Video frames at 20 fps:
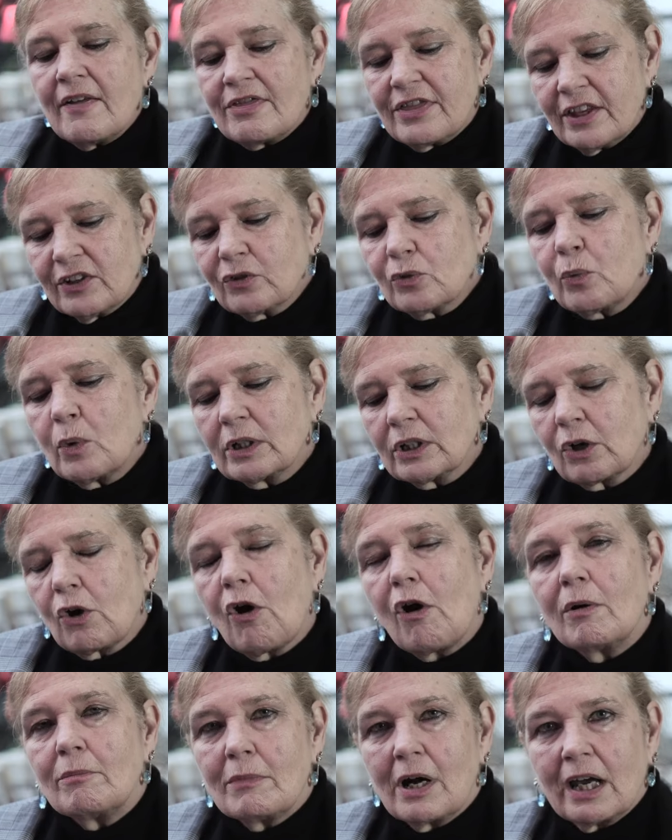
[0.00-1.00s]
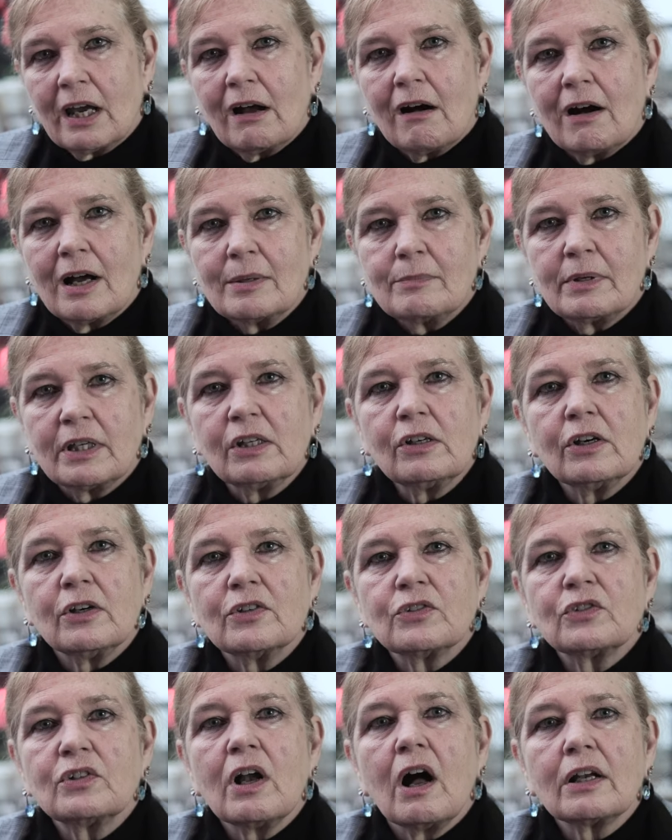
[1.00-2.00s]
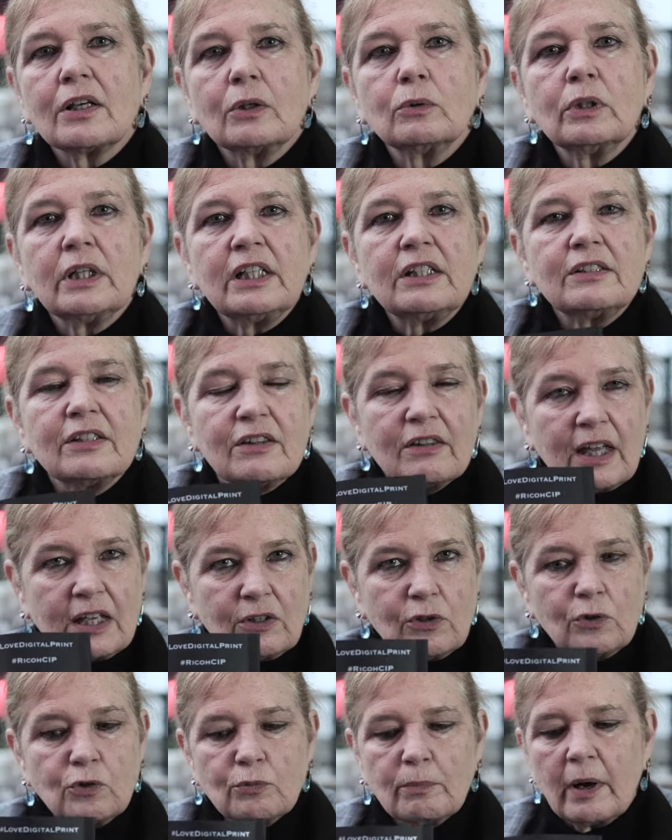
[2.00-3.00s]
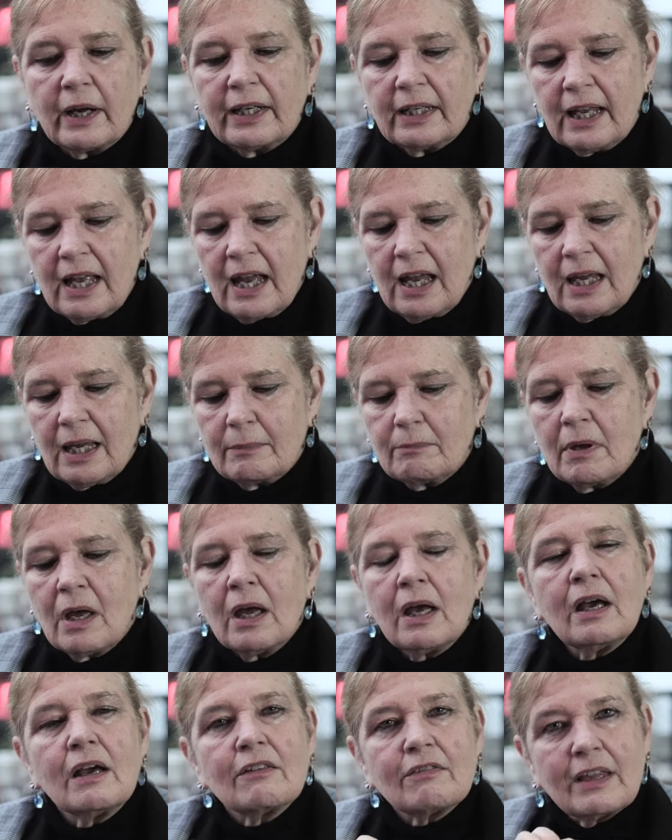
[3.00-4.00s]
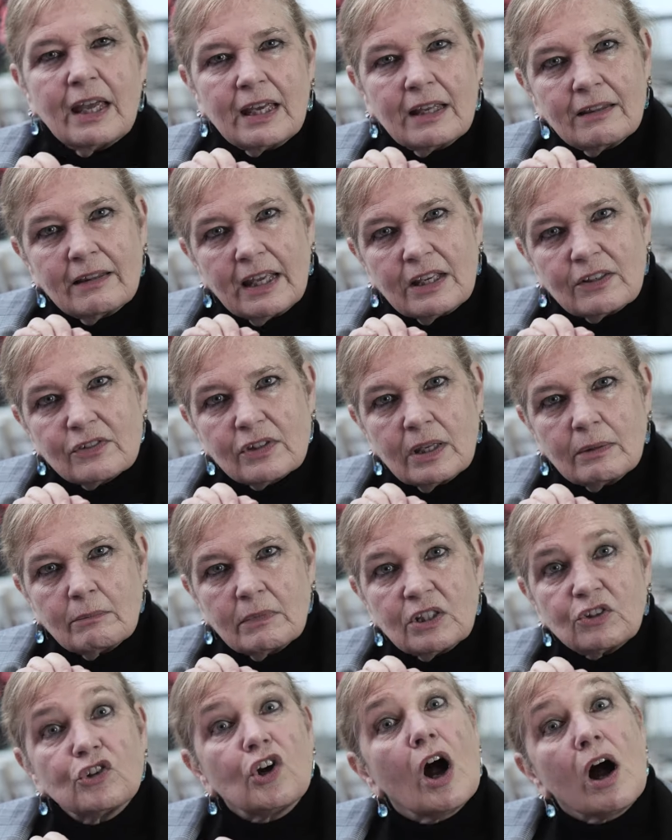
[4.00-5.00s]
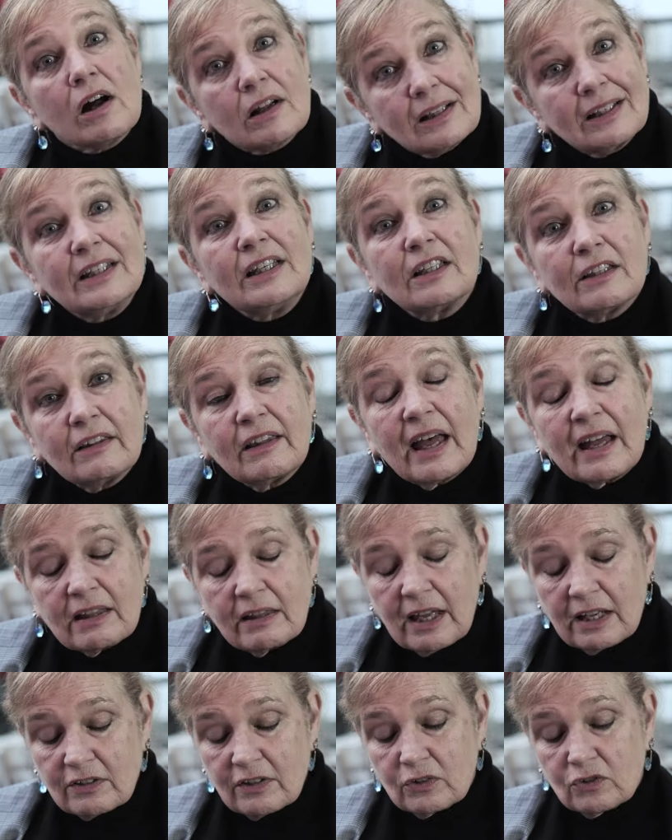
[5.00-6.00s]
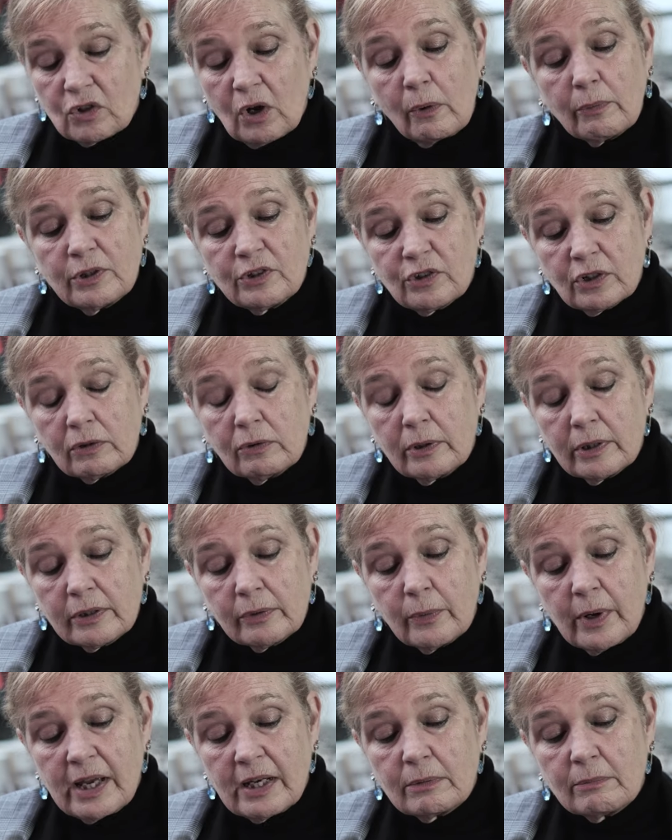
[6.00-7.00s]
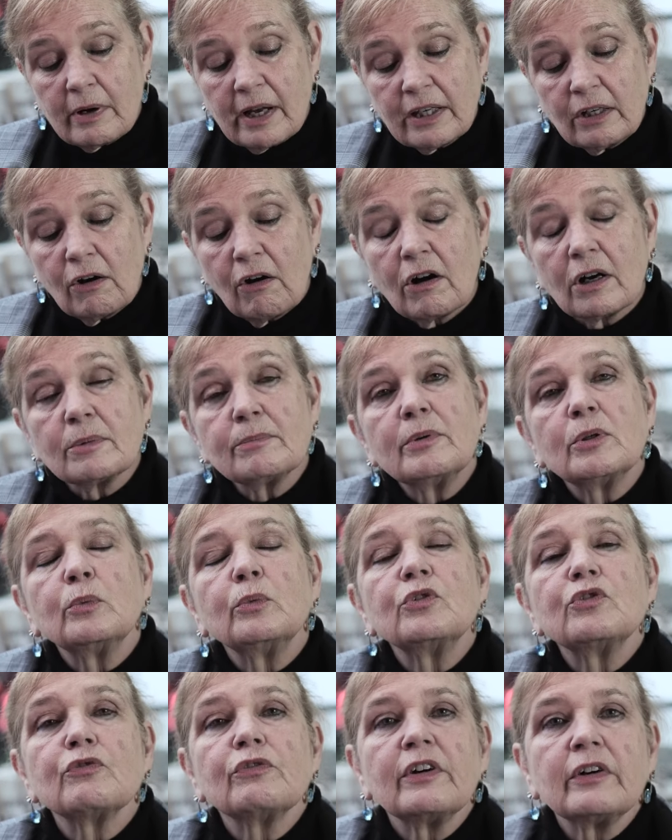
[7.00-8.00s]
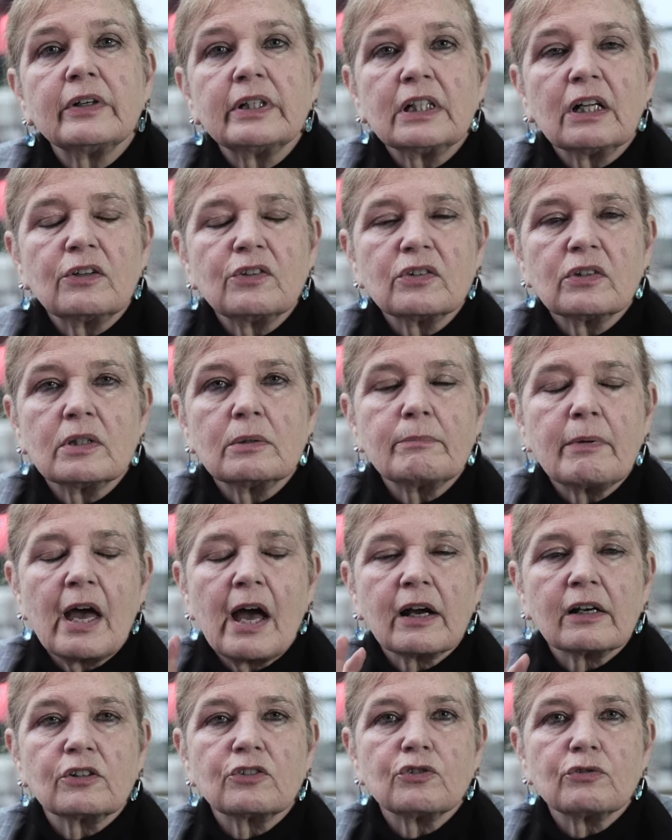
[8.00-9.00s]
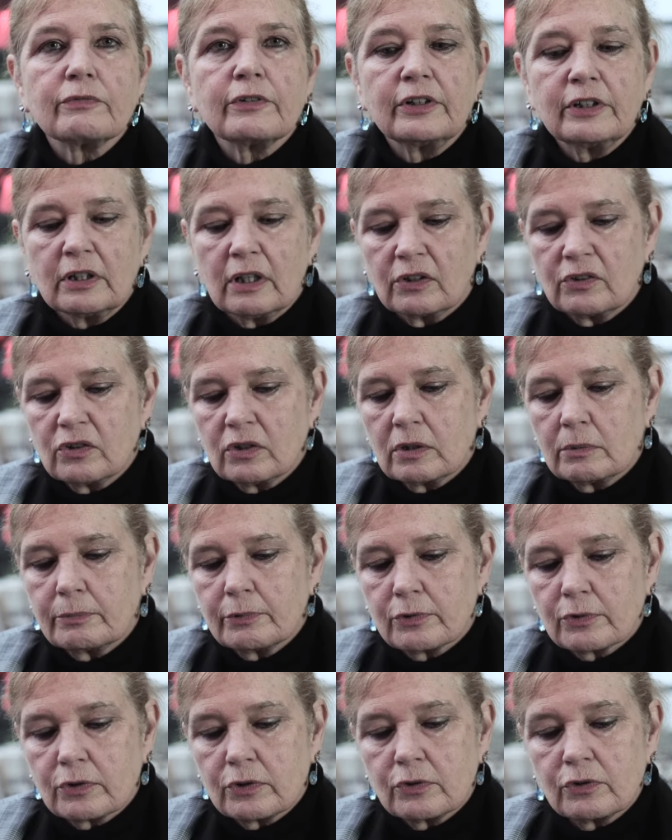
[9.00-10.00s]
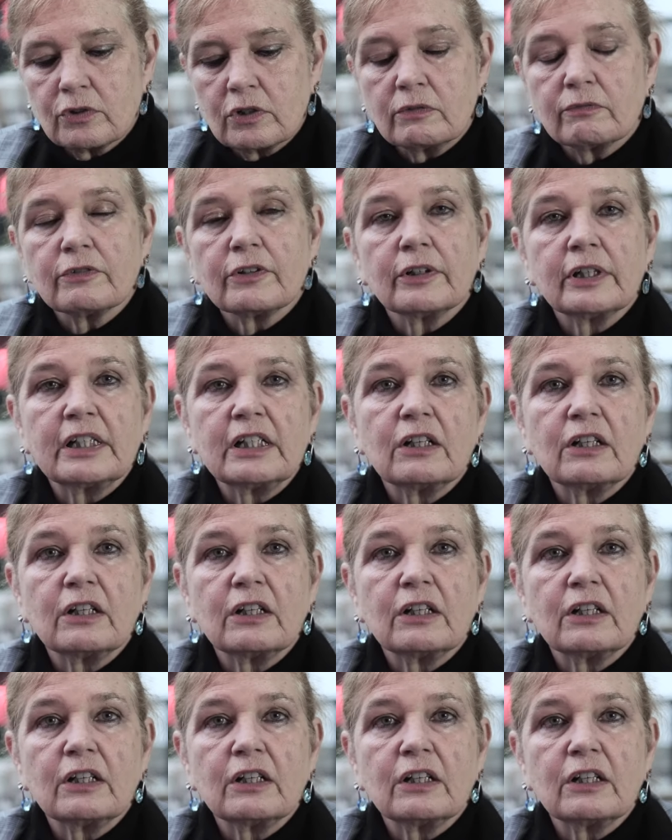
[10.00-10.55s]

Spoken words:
This one caught my eye because not only did they use my name, they sent me chocolate, that is always a quick way to my heart, but it was very nicely packaged, very nicely produced, and very